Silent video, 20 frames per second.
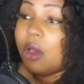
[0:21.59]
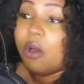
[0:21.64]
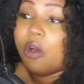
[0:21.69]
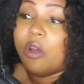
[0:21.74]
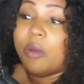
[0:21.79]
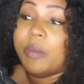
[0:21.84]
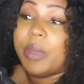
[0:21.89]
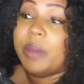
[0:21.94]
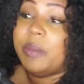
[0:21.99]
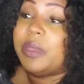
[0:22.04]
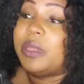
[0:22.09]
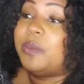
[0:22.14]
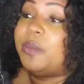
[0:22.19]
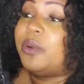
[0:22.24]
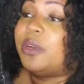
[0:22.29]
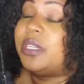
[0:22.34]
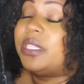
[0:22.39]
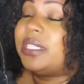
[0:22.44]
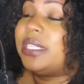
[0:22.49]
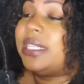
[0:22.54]
or maybe the
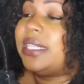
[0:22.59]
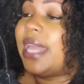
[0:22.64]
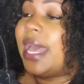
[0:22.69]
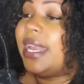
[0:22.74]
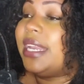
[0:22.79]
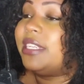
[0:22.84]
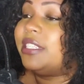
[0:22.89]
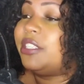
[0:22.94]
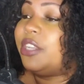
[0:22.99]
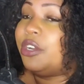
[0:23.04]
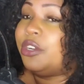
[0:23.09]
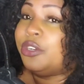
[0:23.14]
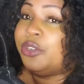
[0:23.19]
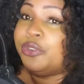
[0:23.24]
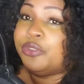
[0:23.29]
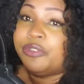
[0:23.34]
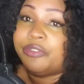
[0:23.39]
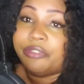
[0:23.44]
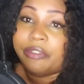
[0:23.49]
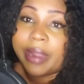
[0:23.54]
person that is their
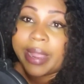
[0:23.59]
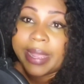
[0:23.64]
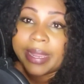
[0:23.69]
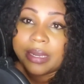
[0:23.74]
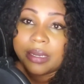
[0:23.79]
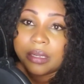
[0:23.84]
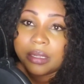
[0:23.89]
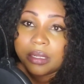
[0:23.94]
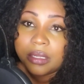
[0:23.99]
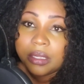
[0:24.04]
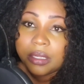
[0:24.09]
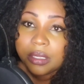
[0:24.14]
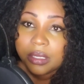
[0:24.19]
new friend